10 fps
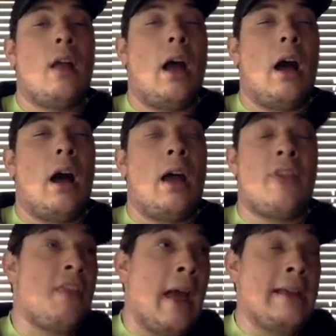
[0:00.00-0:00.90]
It's
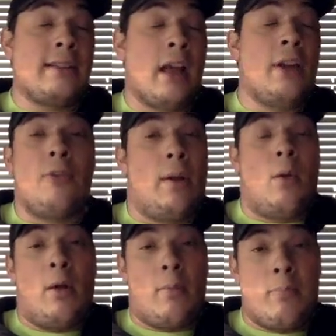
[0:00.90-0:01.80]
a nice gun, so I
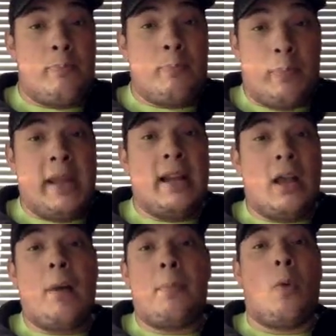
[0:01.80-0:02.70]
don't want to beat it up